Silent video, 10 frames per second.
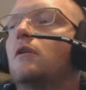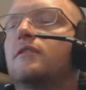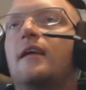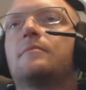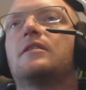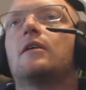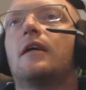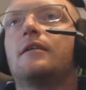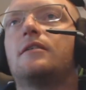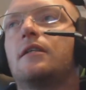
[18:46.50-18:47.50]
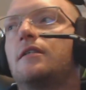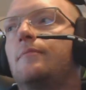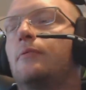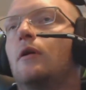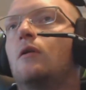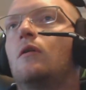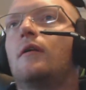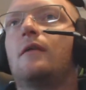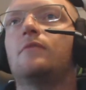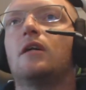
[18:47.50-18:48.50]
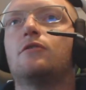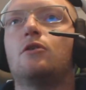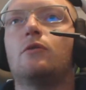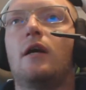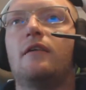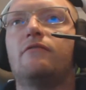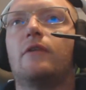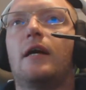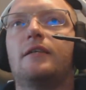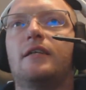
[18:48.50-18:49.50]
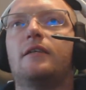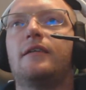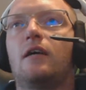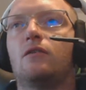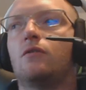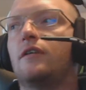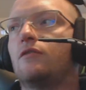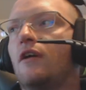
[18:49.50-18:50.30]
Samsung 960 Pro M.2 drive. I did download the